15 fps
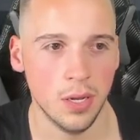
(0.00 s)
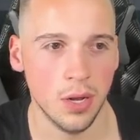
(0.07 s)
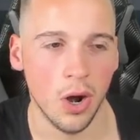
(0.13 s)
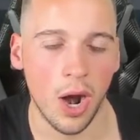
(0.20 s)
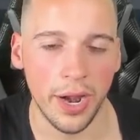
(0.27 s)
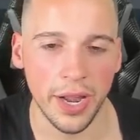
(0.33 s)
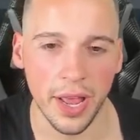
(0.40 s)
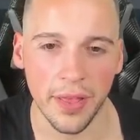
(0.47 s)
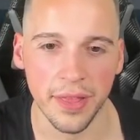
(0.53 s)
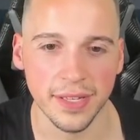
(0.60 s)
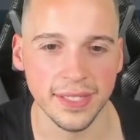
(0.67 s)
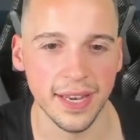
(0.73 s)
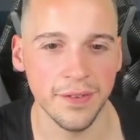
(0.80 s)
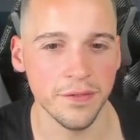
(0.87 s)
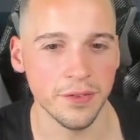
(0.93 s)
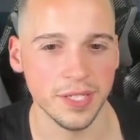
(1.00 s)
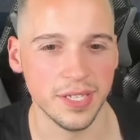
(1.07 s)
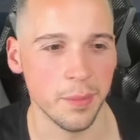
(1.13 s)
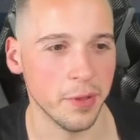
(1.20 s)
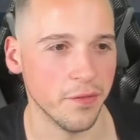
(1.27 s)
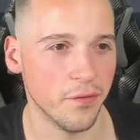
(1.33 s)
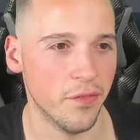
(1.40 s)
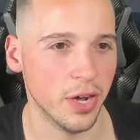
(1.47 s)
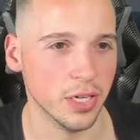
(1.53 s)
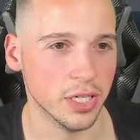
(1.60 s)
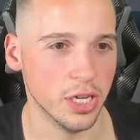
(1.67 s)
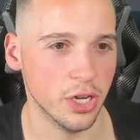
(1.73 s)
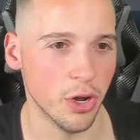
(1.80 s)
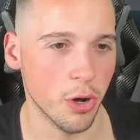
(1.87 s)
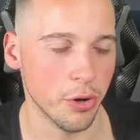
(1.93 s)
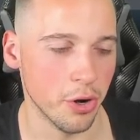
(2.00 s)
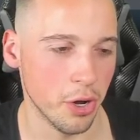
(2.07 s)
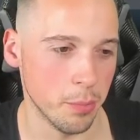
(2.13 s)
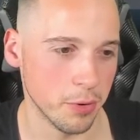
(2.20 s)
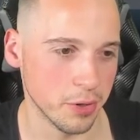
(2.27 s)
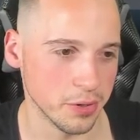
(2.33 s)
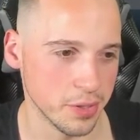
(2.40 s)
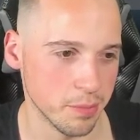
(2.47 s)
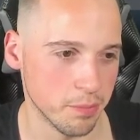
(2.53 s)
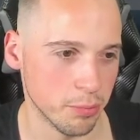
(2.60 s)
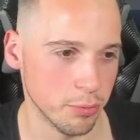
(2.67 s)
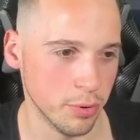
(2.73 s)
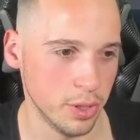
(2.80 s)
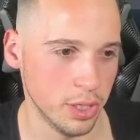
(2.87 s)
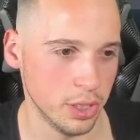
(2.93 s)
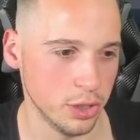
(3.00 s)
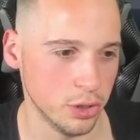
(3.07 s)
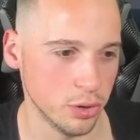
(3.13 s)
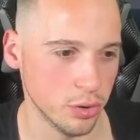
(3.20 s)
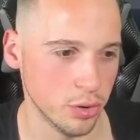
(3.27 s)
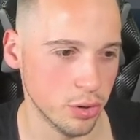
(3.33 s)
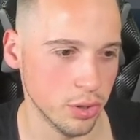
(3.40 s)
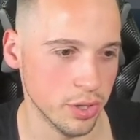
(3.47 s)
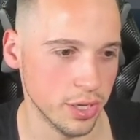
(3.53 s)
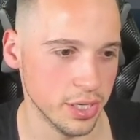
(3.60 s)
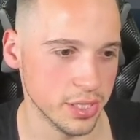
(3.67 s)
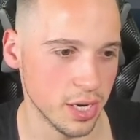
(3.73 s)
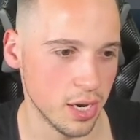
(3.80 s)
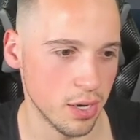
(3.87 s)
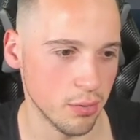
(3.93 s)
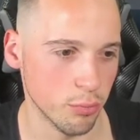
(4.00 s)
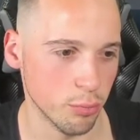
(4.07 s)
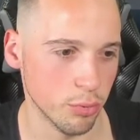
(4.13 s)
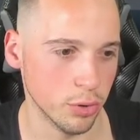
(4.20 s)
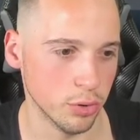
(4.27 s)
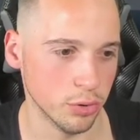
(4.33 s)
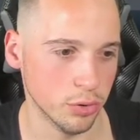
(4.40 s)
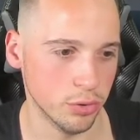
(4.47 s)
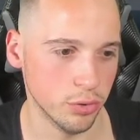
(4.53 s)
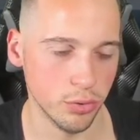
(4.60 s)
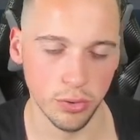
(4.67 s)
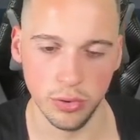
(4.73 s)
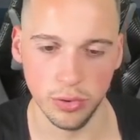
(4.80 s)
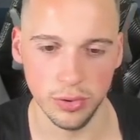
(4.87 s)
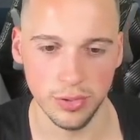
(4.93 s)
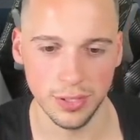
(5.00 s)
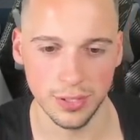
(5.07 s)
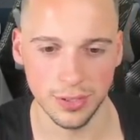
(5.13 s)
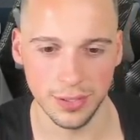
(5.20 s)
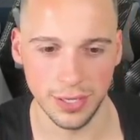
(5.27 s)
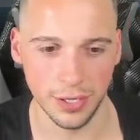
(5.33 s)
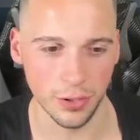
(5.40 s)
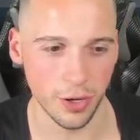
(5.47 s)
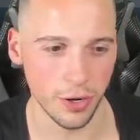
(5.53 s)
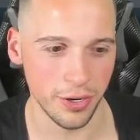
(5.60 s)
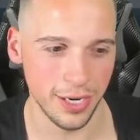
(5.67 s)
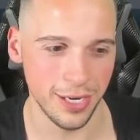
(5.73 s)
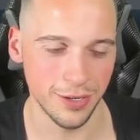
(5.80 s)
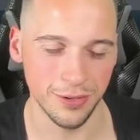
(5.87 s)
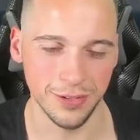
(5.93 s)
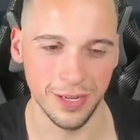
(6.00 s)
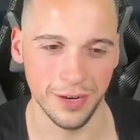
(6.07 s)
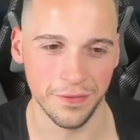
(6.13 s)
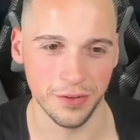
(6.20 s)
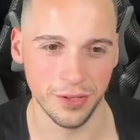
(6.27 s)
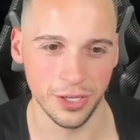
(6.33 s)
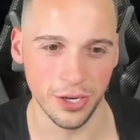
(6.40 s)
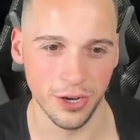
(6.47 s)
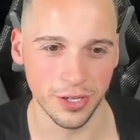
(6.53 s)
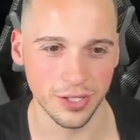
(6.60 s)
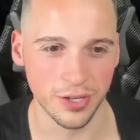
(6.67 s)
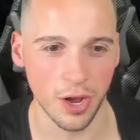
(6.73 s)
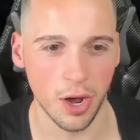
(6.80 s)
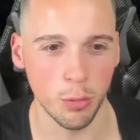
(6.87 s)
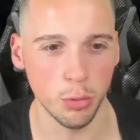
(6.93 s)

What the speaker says: All right, yeah, there's definitely something funky going on because I'm pretty sure these aren't real dudes. Neil O'Neal, definitely not. So I